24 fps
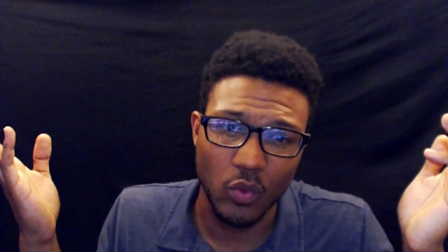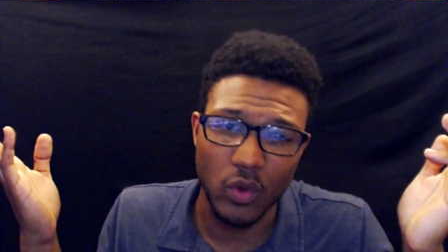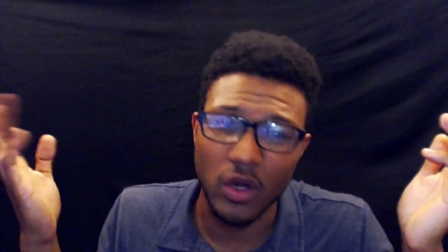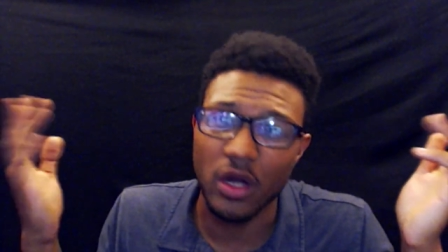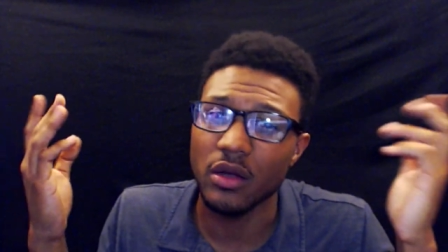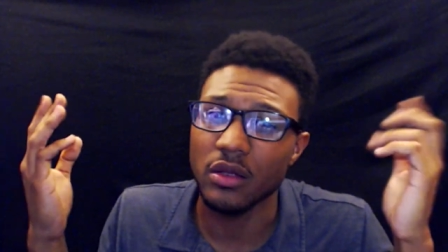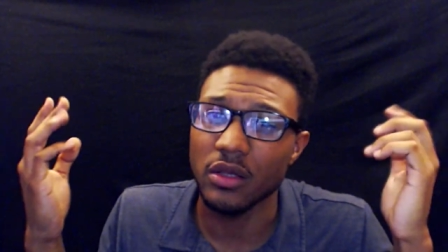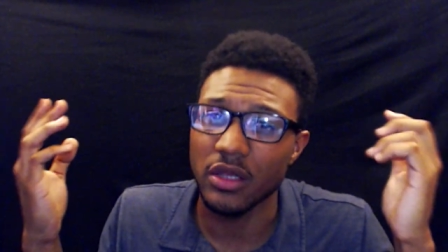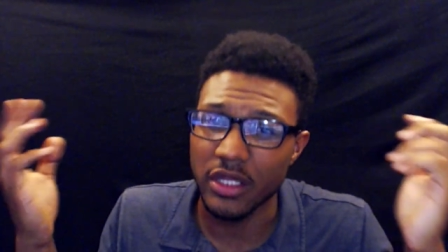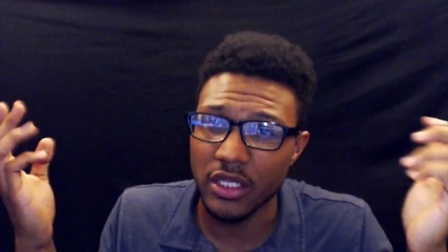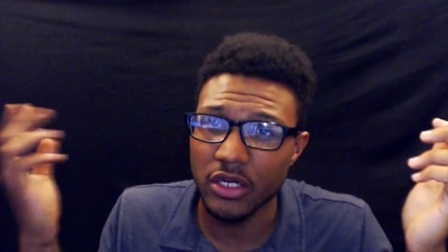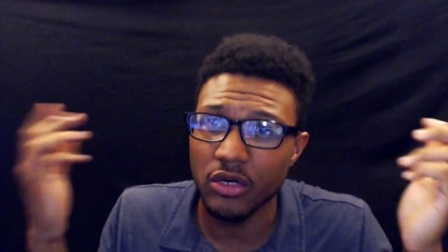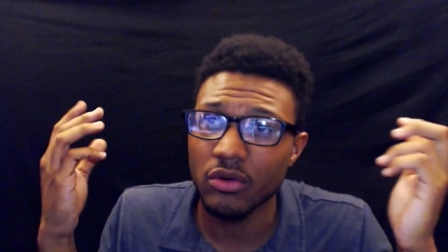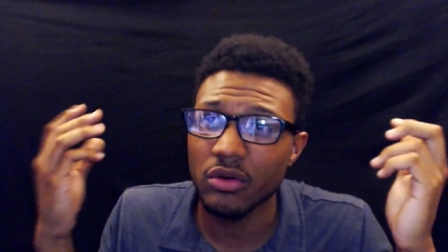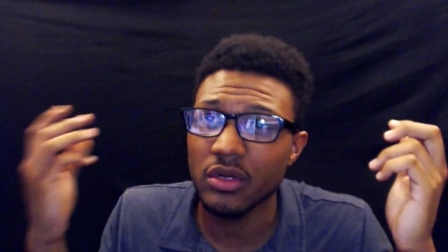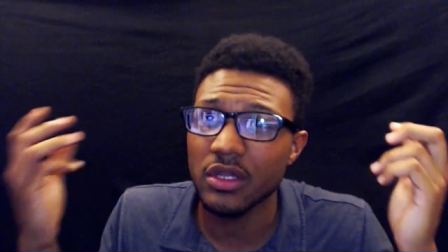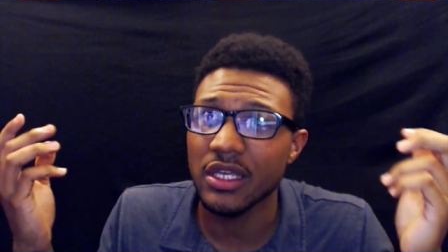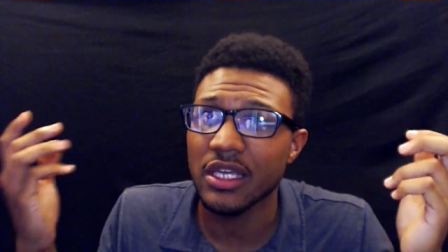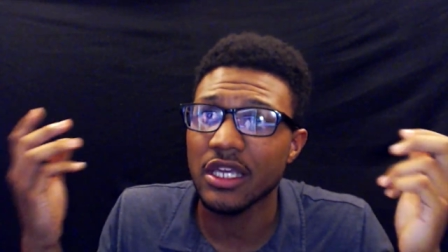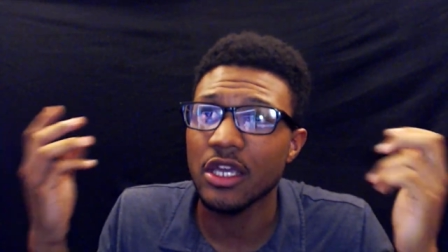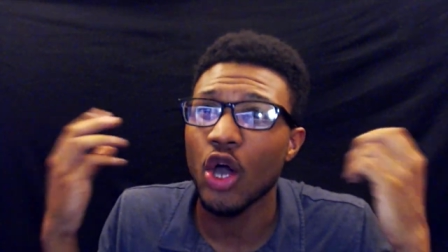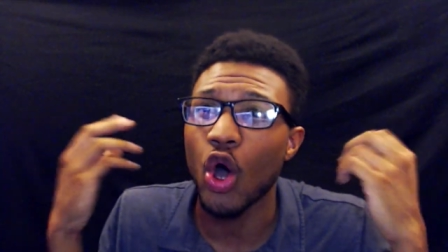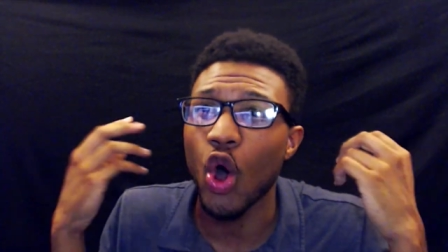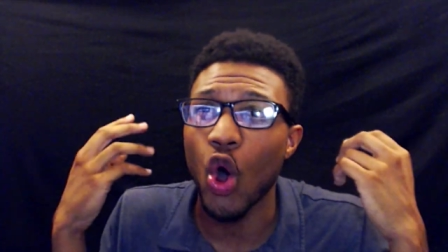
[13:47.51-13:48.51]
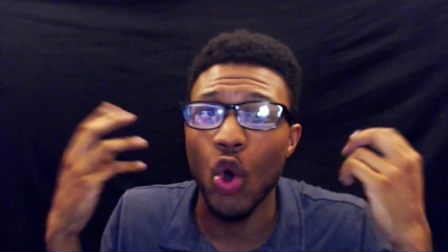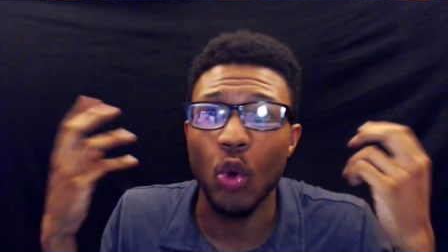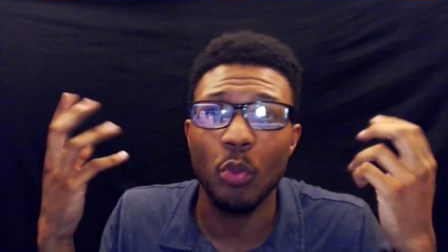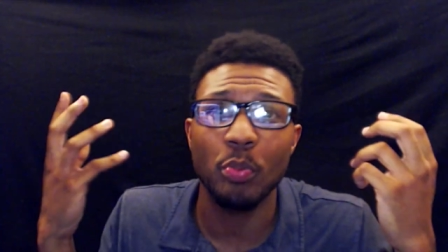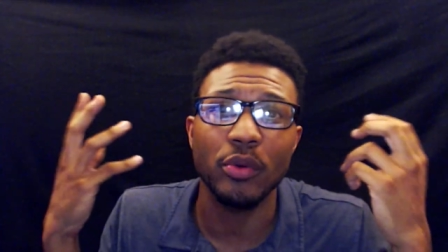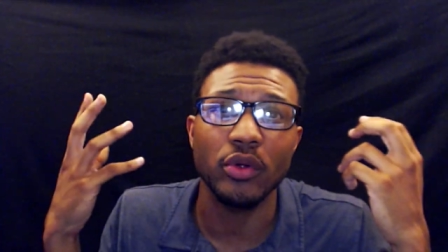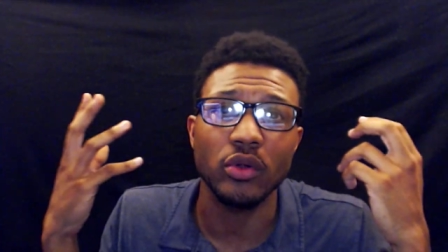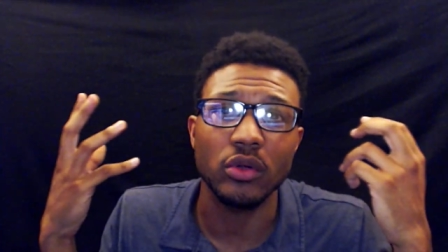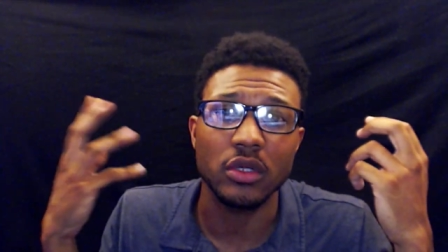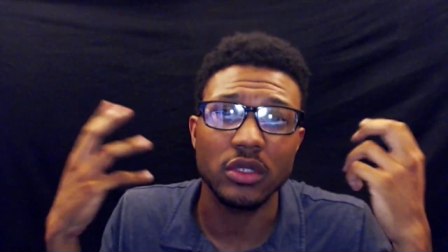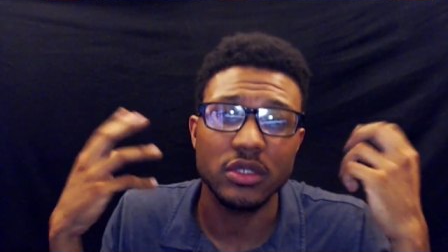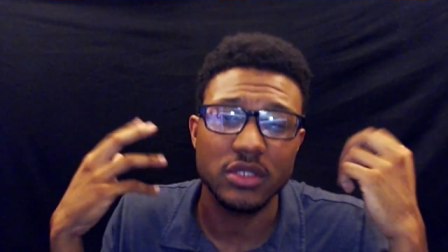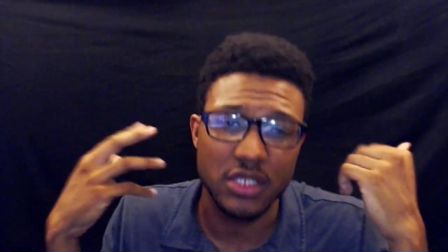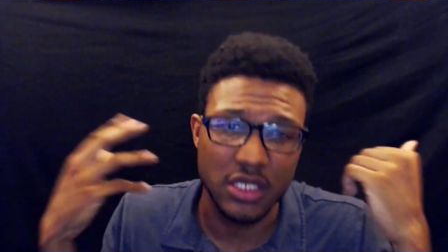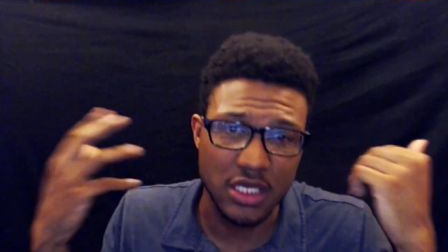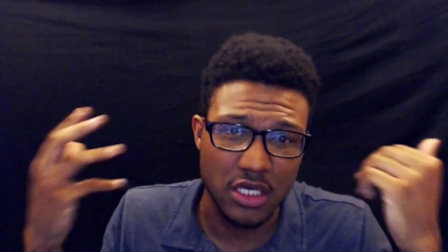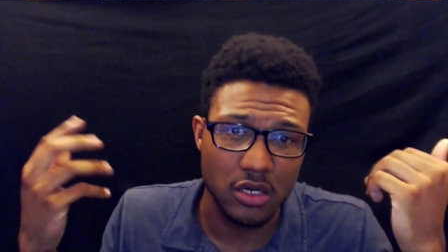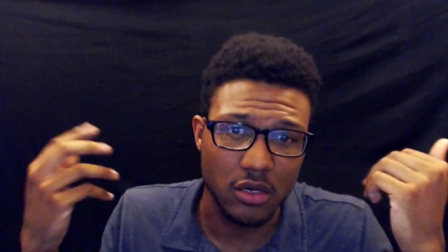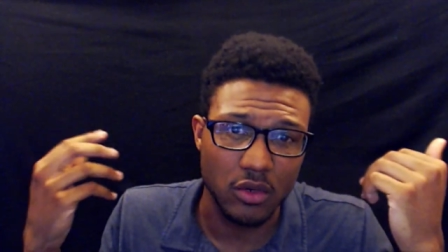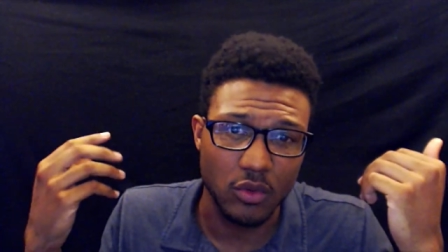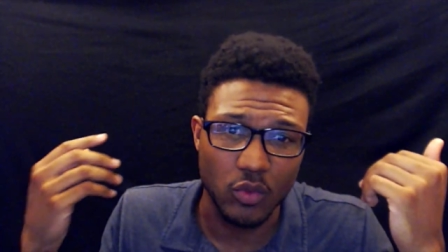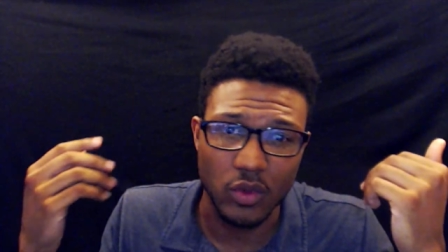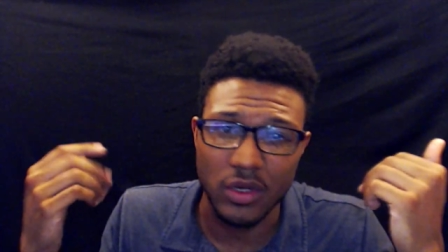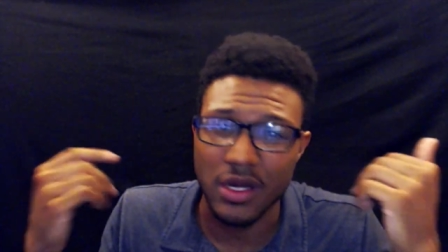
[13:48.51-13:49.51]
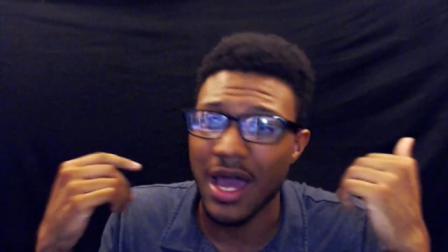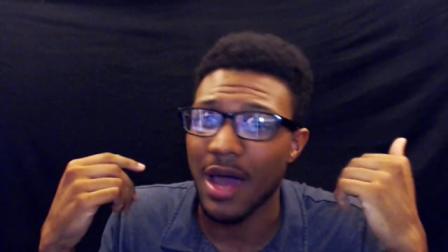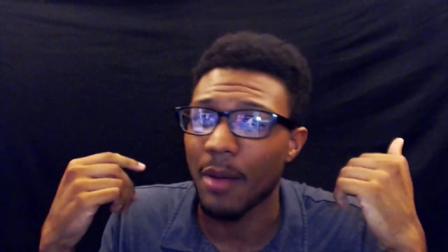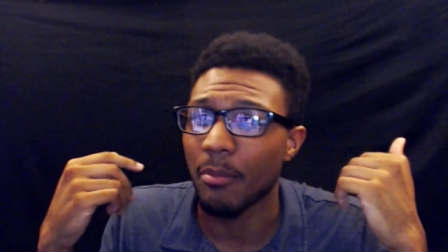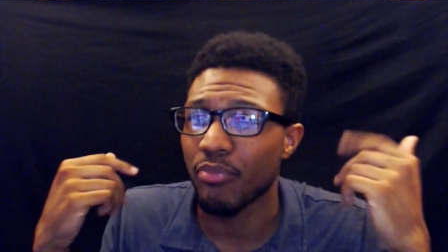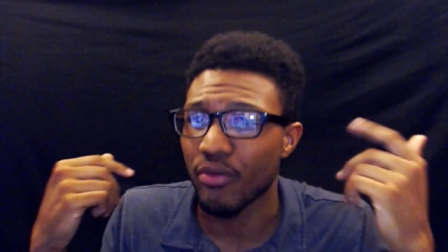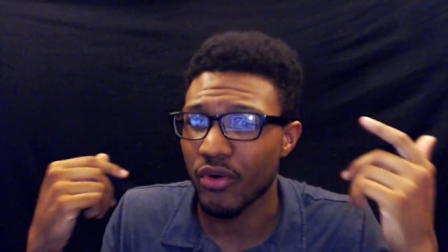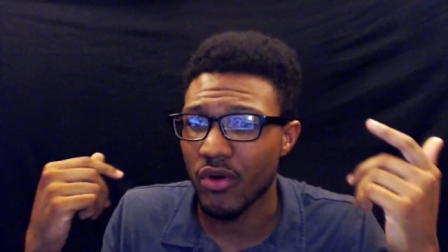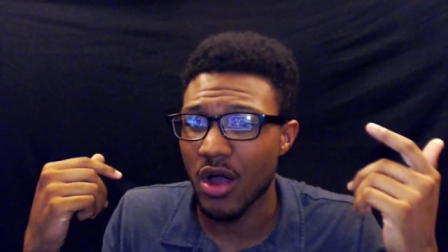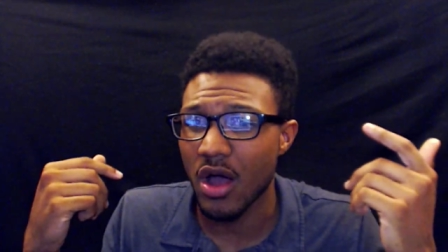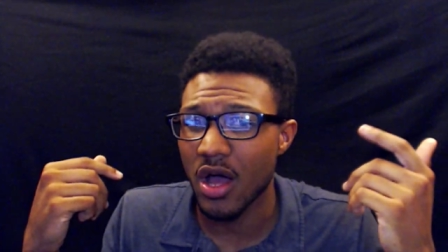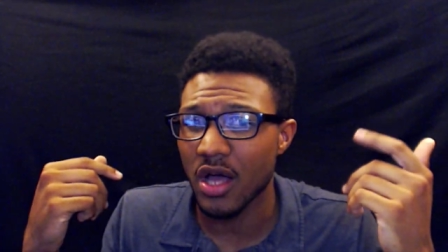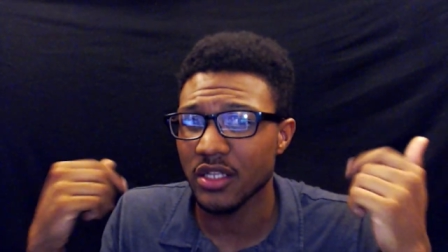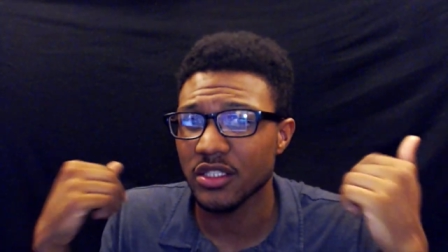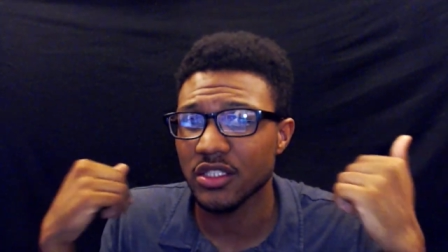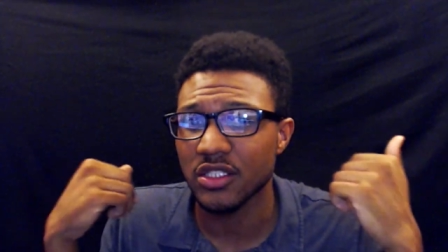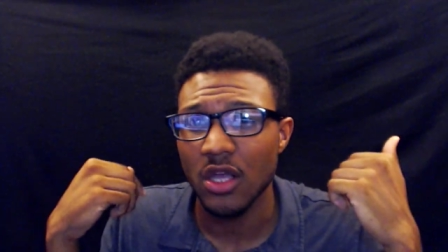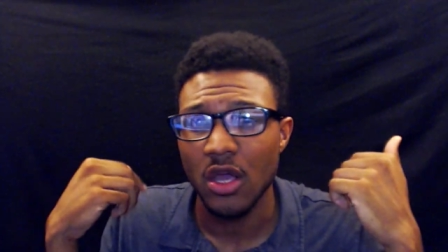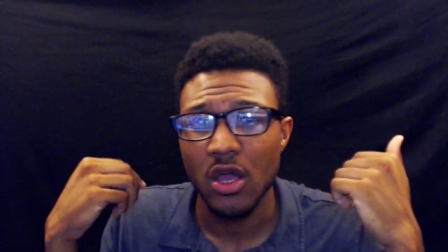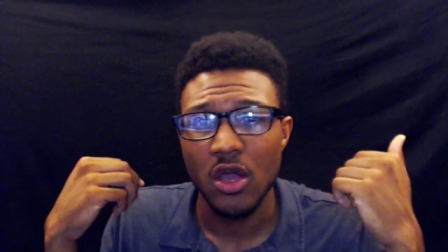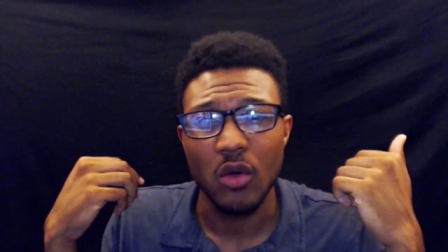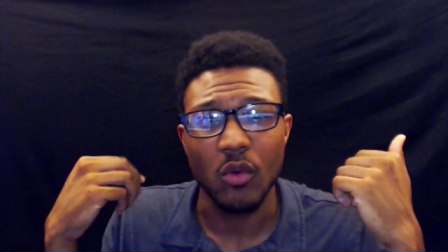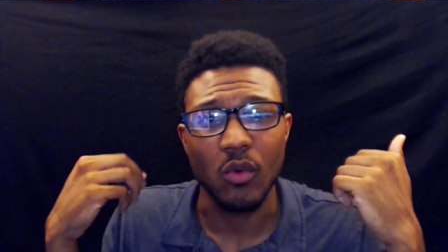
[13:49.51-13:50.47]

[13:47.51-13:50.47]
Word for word: We are literally opal tier. We're not bronze.